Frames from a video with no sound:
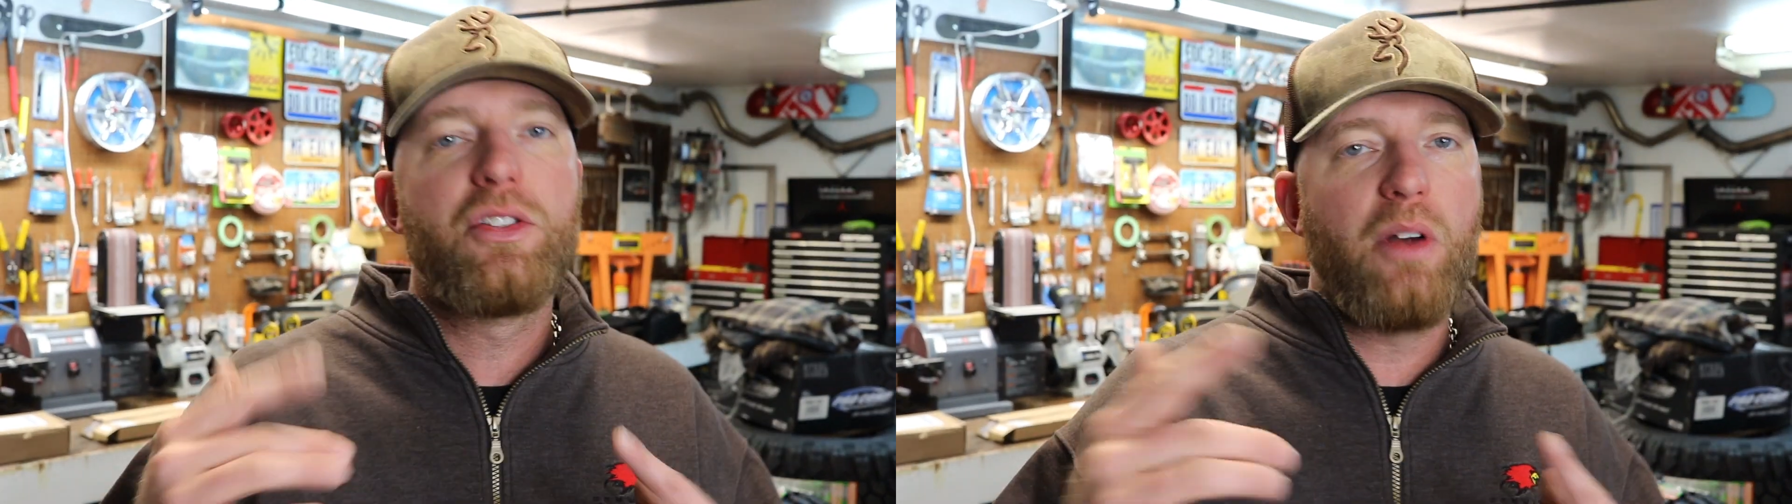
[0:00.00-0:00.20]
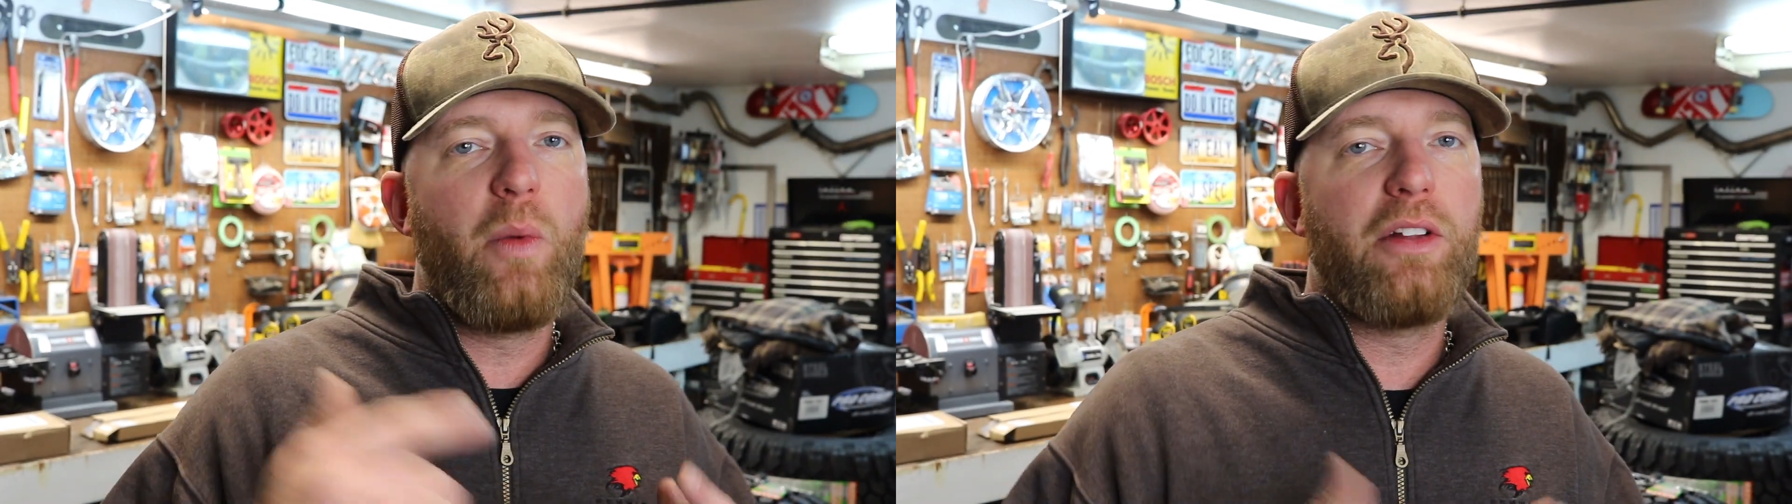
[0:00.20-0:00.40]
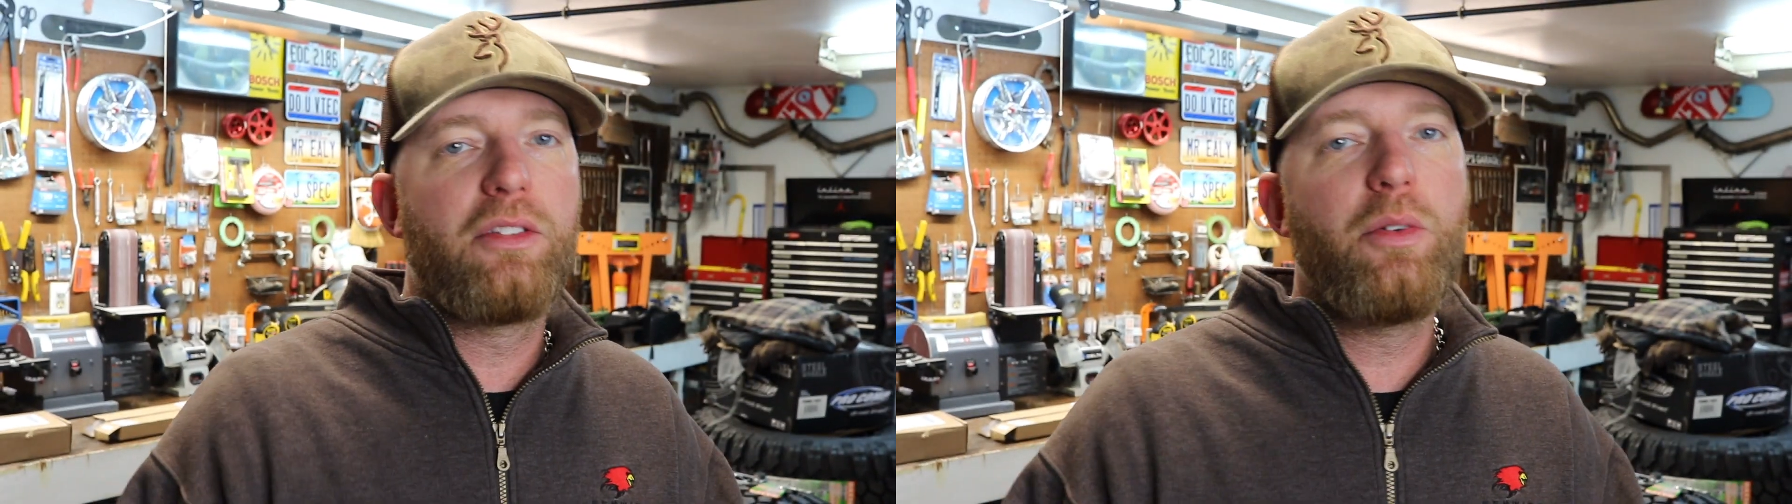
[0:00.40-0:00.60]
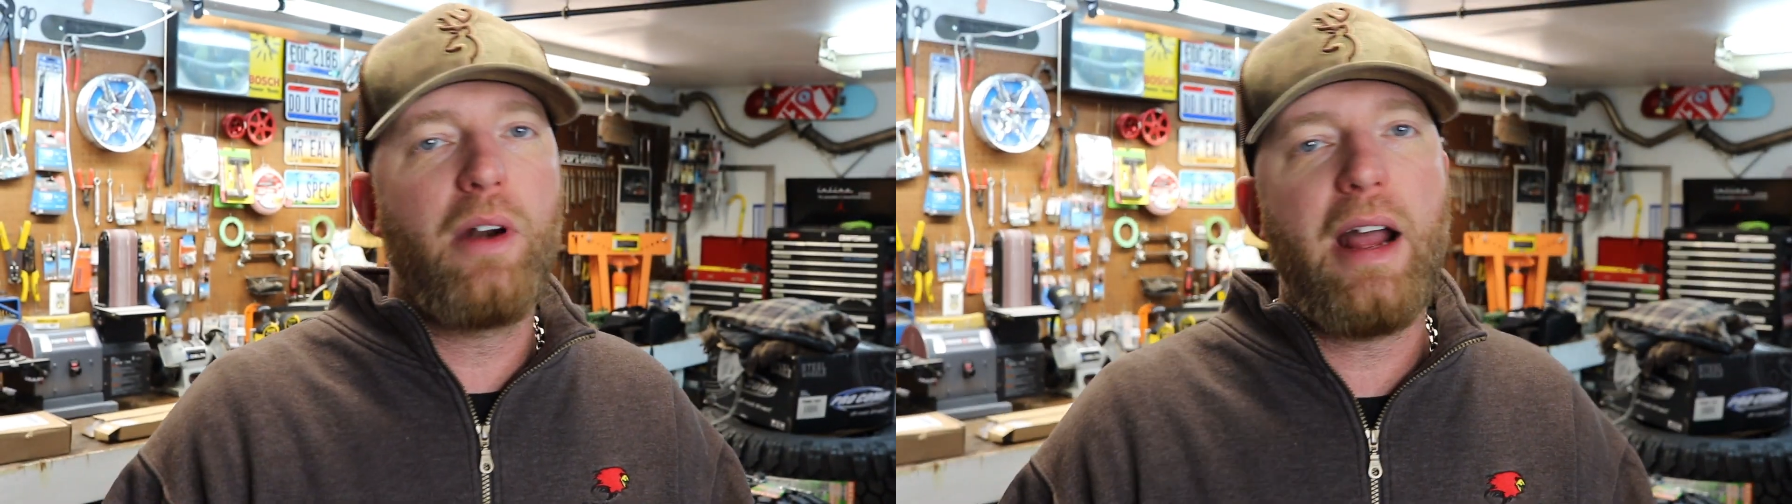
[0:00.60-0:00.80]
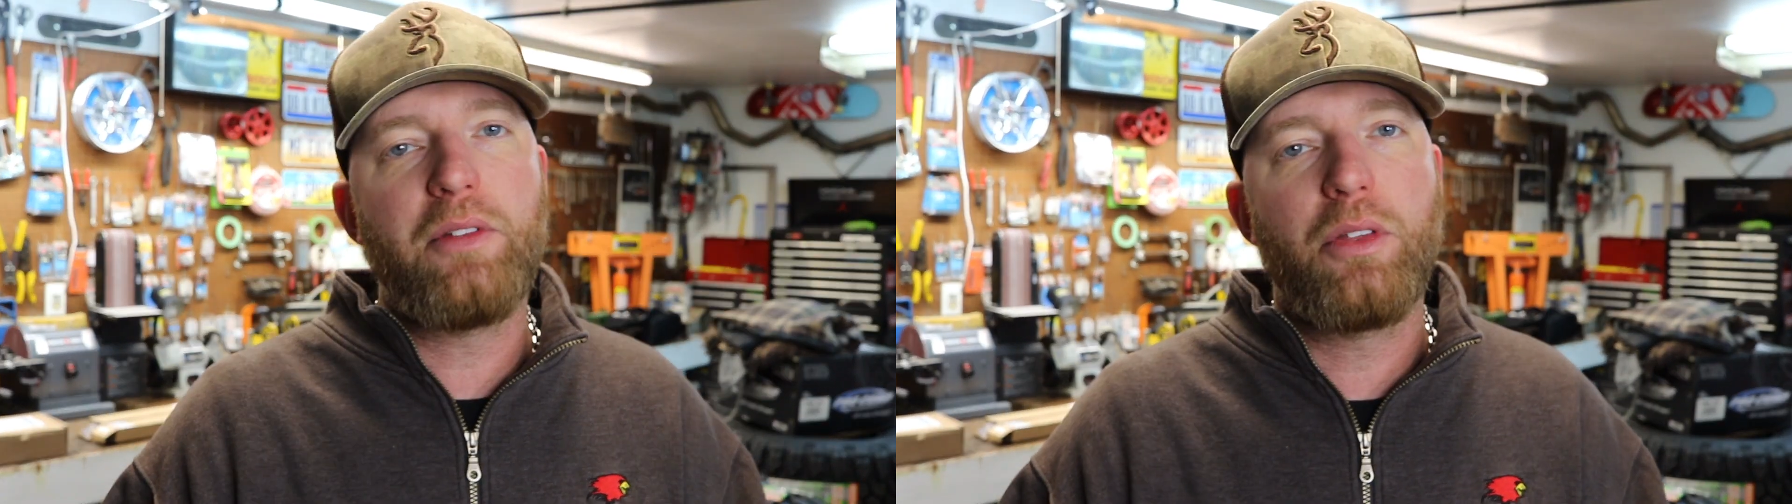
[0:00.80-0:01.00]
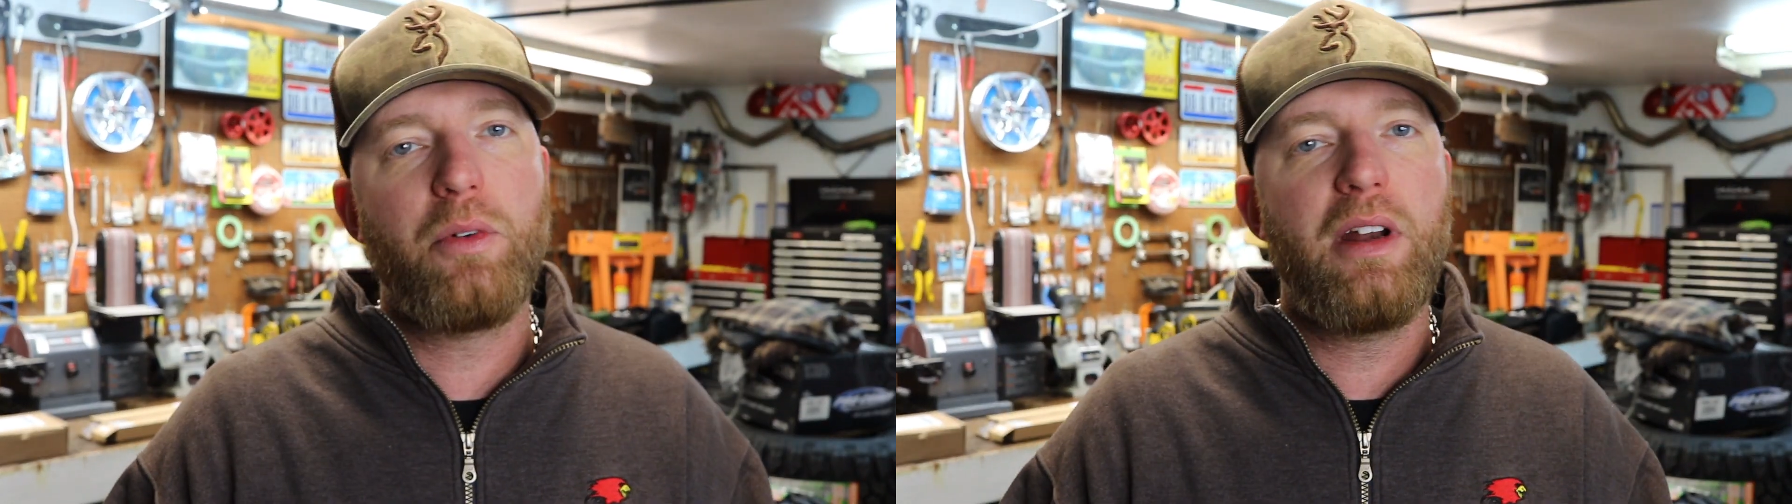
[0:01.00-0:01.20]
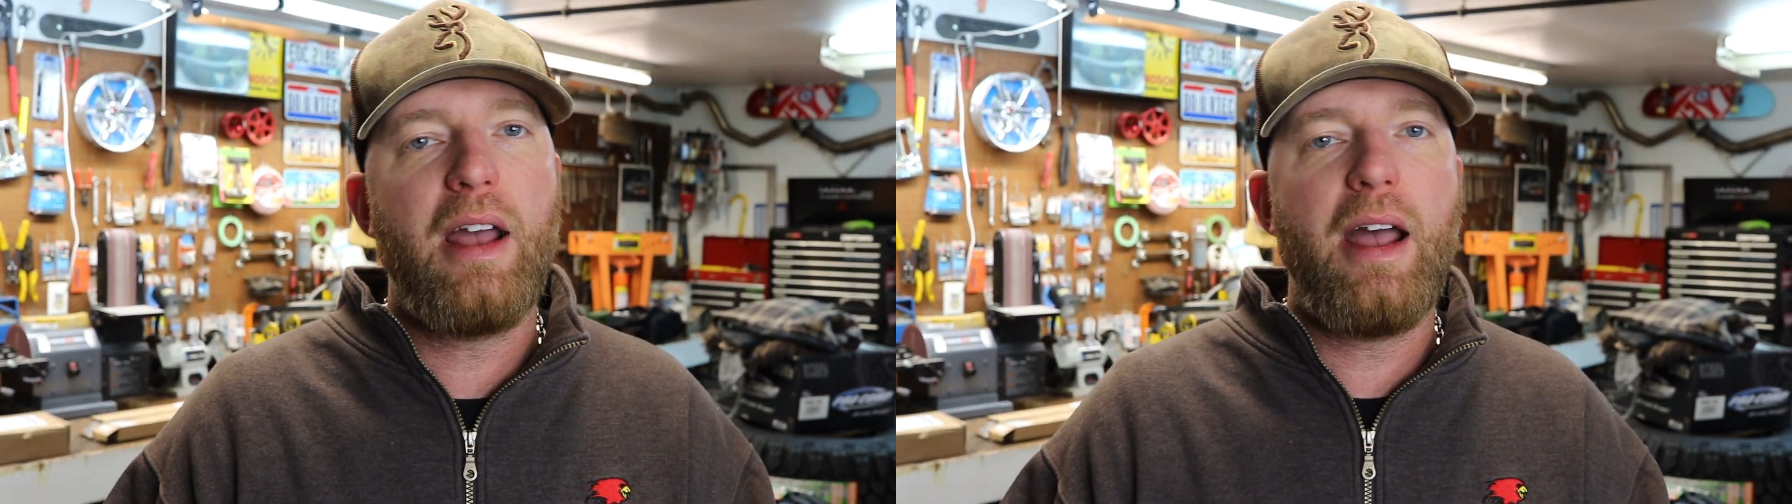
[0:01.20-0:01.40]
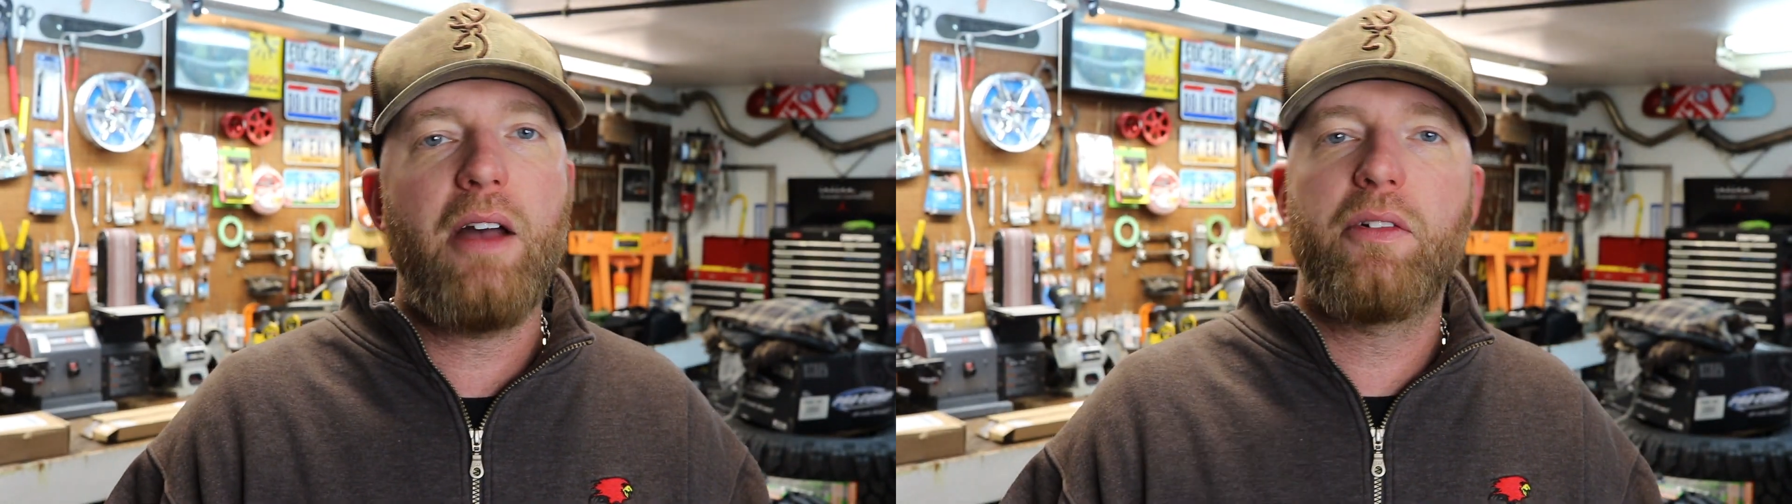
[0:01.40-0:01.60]
So I went two and a half to three and
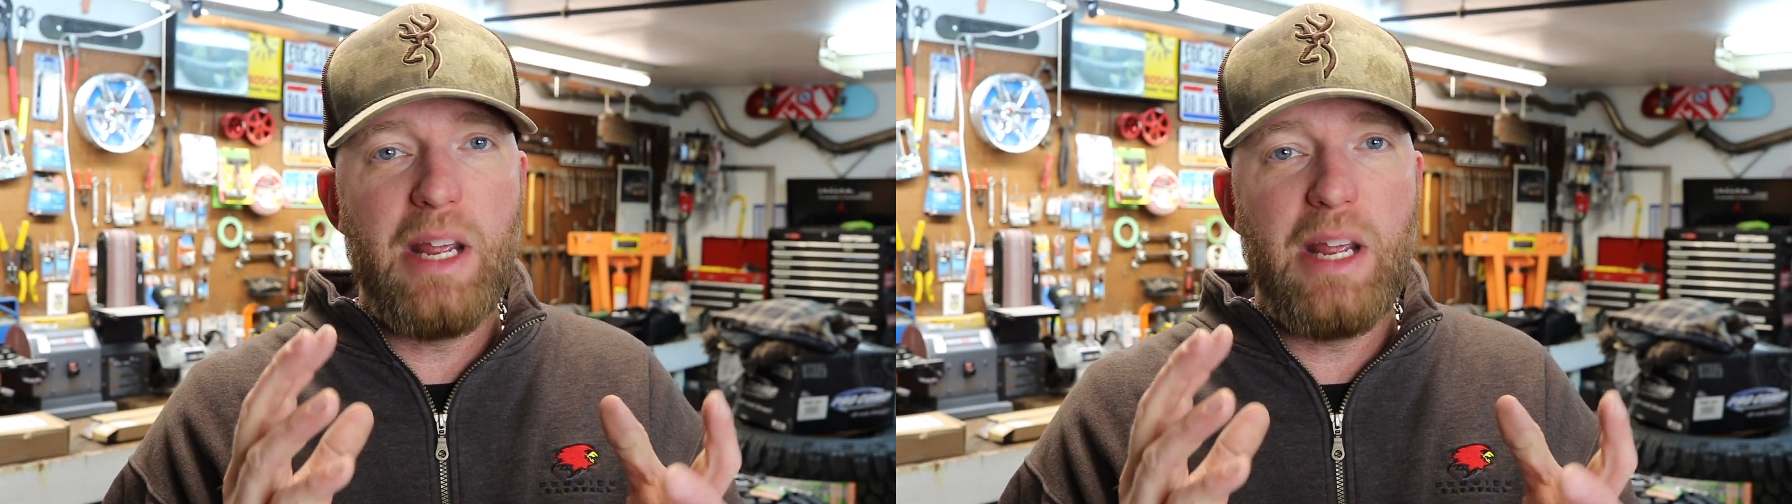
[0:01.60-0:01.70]
a half.